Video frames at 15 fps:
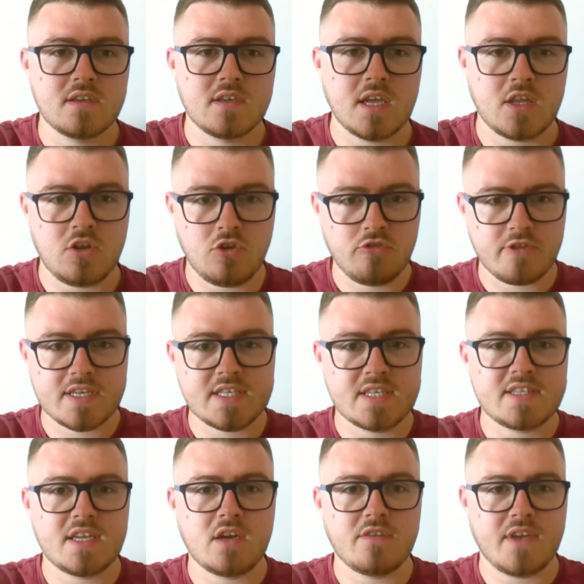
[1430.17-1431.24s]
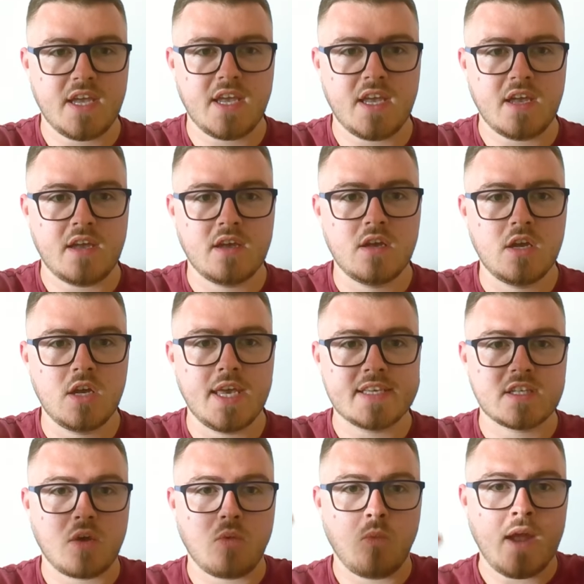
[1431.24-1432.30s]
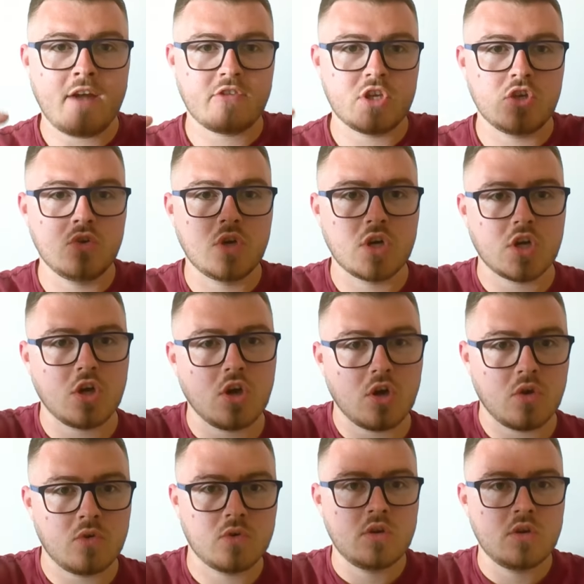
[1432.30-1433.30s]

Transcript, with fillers: and you're existing over here. It's like, where are you going to go?